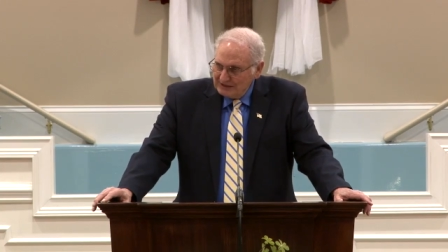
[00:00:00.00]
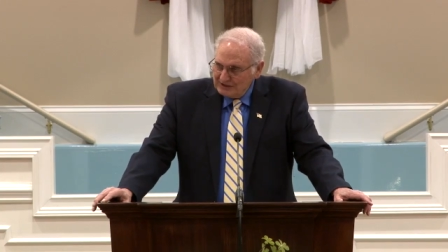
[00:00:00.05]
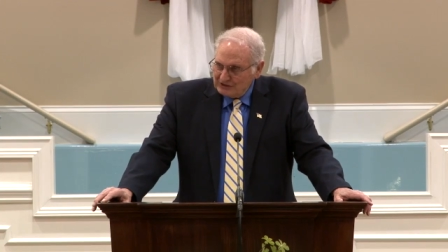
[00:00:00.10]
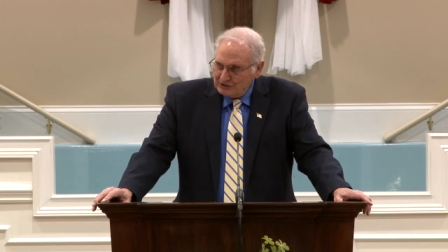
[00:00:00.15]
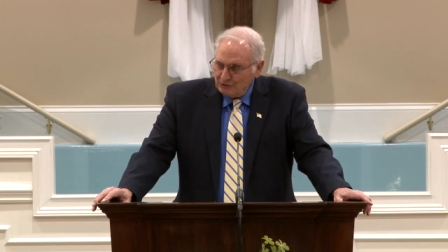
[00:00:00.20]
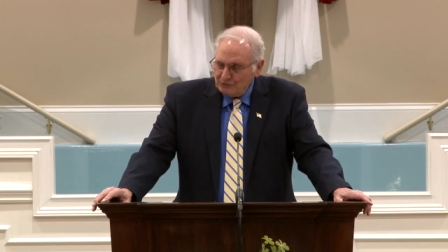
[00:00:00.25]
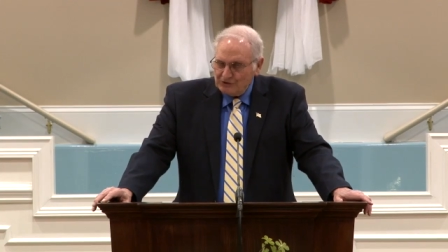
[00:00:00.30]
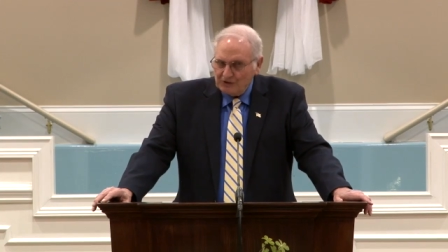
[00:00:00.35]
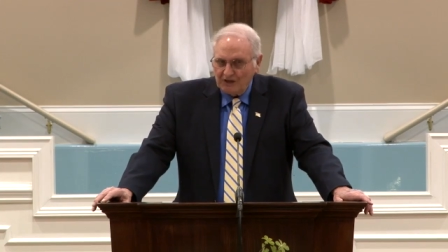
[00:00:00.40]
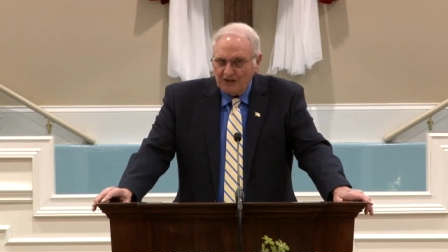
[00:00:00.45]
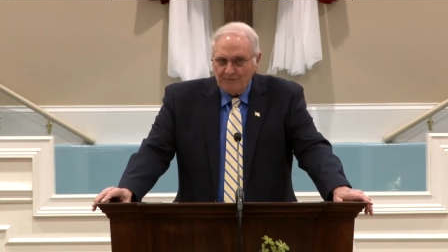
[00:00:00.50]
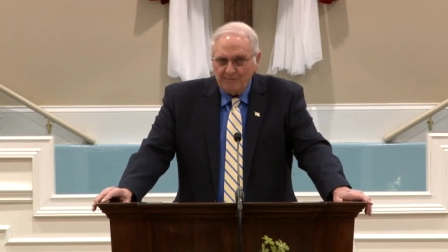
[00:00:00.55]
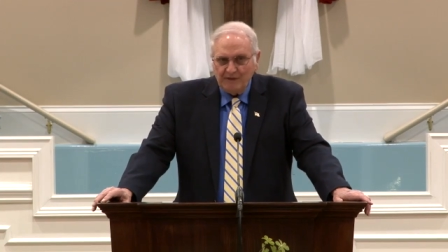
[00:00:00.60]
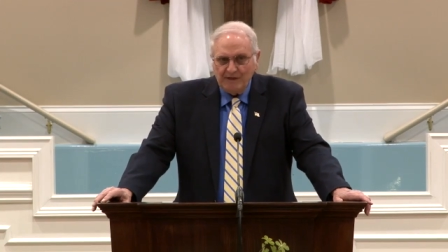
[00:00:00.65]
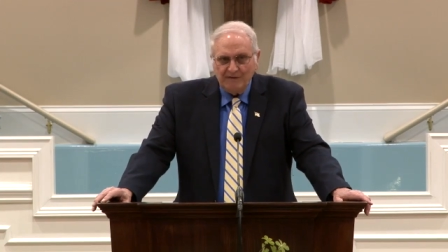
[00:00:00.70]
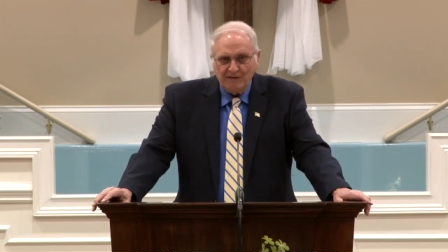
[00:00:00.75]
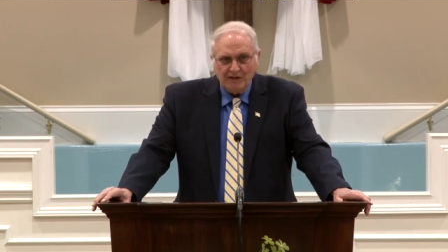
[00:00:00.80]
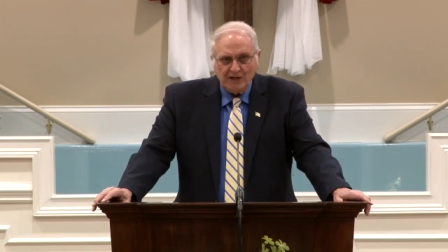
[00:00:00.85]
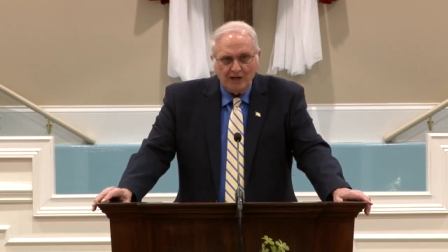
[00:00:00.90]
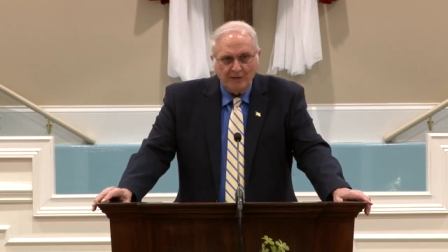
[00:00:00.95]
so shall it
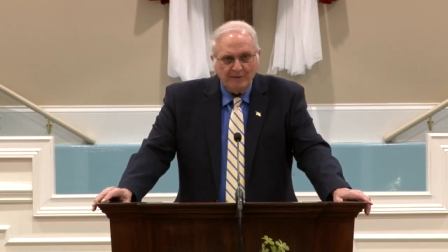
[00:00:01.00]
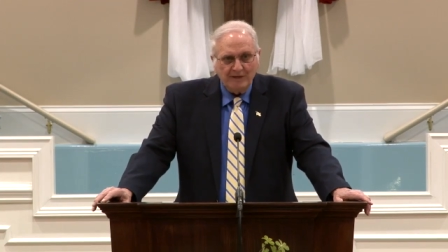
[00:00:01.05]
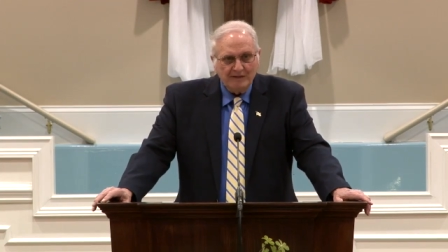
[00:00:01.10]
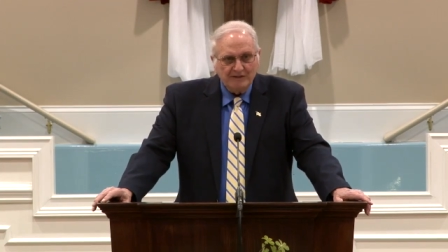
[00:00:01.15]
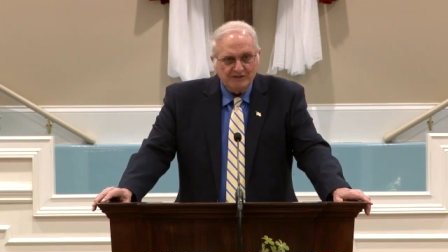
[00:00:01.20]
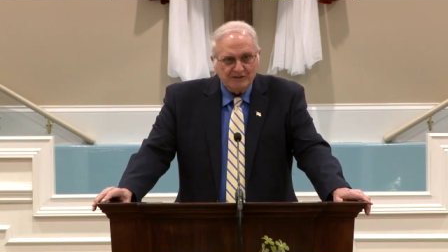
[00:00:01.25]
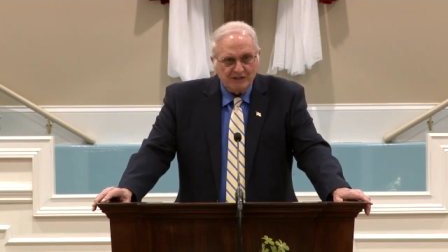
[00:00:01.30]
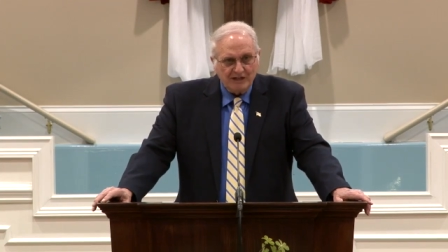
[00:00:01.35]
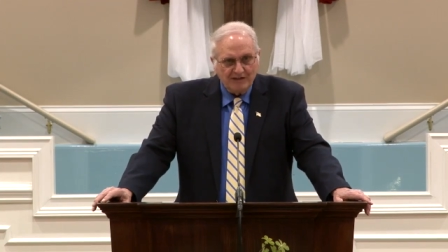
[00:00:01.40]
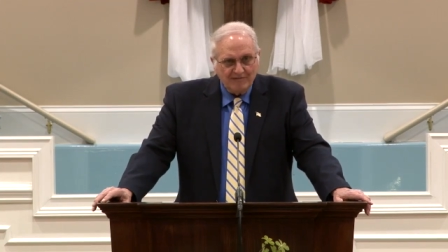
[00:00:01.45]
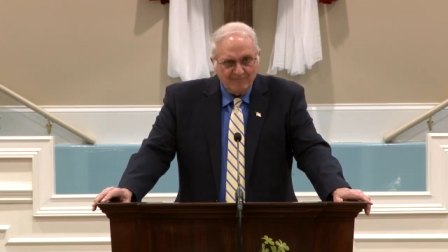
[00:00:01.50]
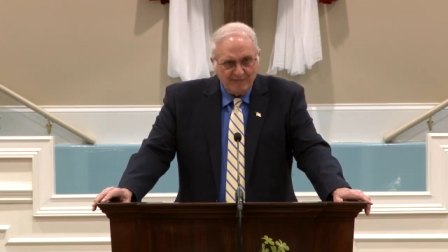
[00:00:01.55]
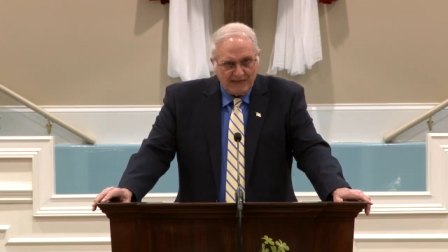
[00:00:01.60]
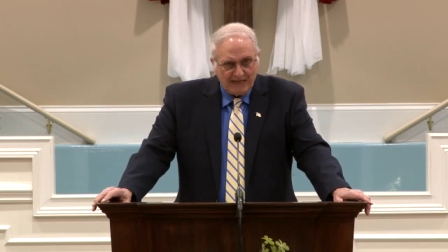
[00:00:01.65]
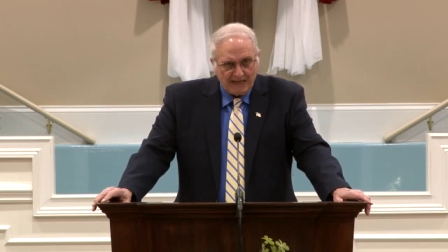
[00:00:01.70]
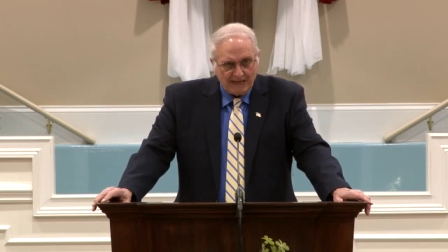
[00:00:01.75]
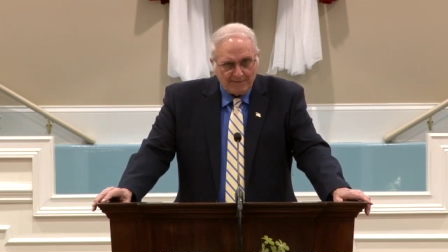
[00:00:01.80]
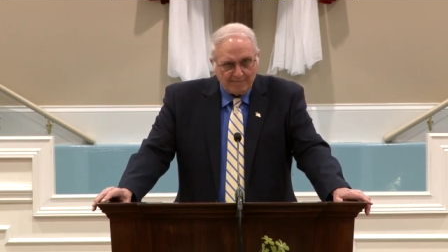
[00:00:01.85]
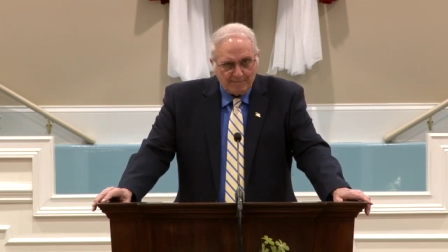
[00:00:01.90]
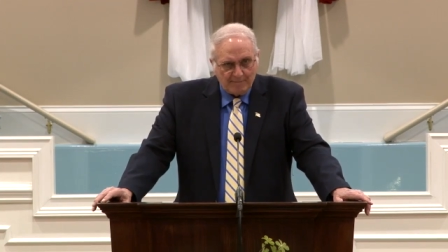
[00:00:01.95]
be the coming of the Son of
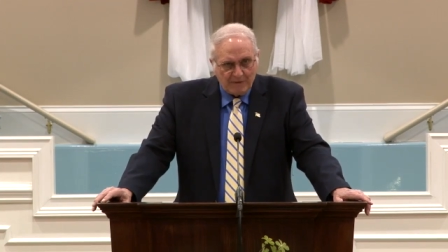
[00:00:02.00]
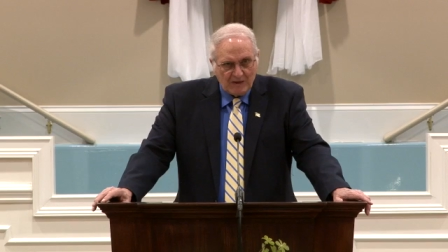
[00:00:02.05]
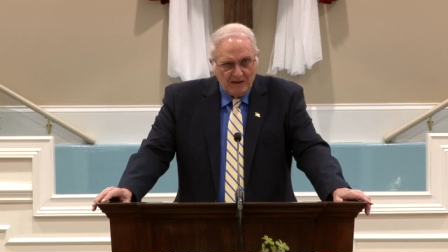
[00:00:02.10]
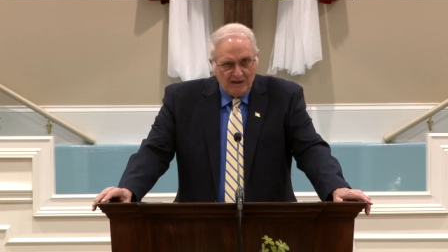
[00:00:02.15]
Man.